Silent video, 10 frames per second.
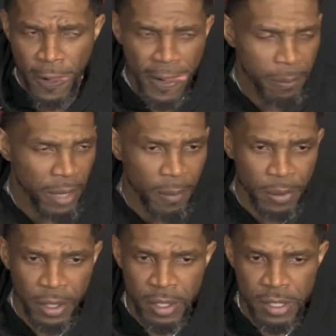in my
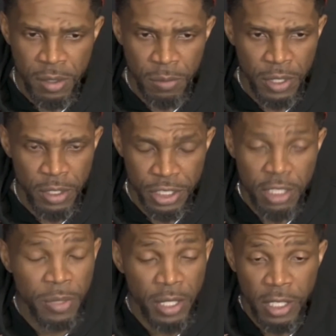opinion, is going to be should
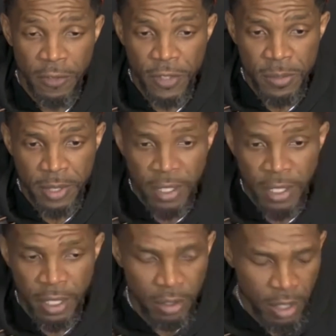be the defensive player of the
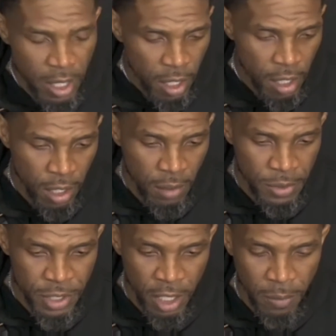year. Um, you
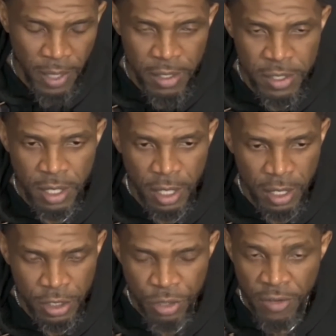talk about uh,
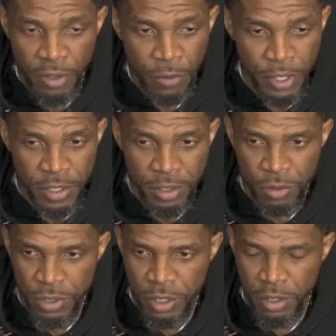Trevor Ariza,
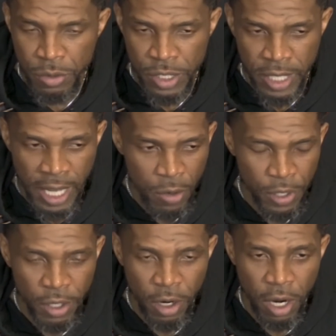who's a who's a guy who
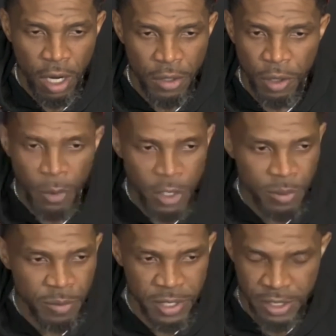can guard you know multiple
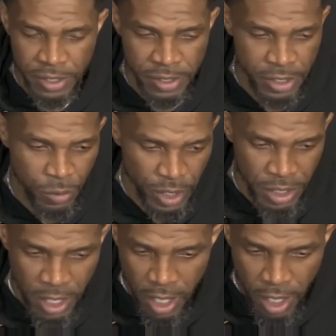positions and switch.
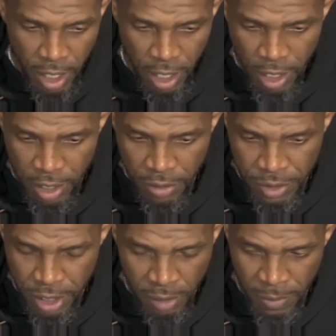Uh, you
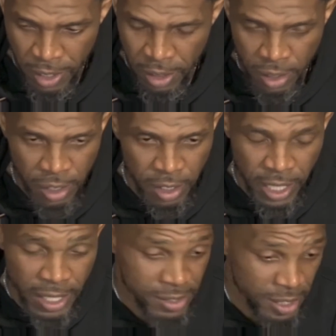talk about uh,
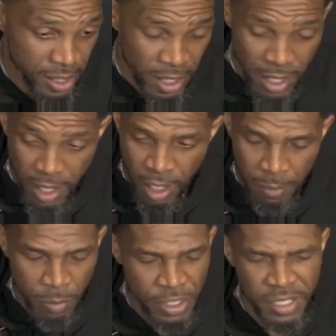KZ, um,
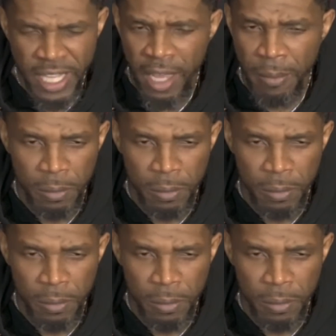and we just got